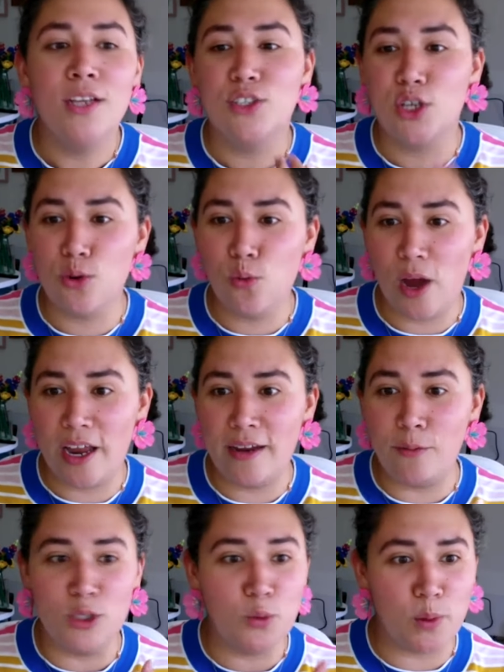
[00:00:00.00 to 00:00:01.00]
Do
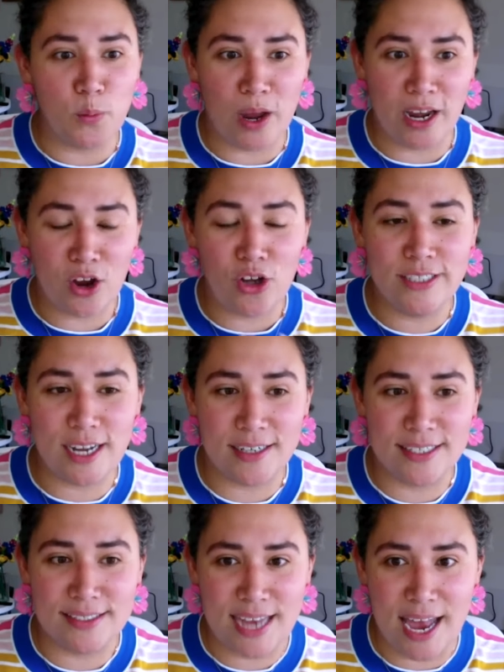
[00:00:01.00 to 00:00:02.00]
we want to
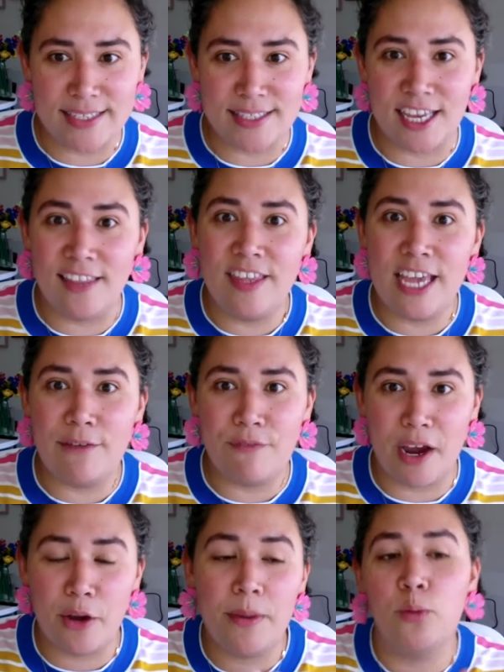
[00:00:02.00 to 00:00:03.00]
conduct a test in the
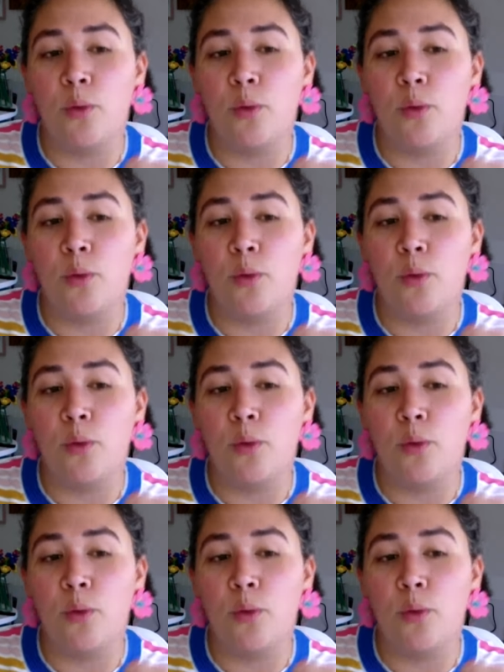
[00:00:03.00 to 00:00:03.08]
environment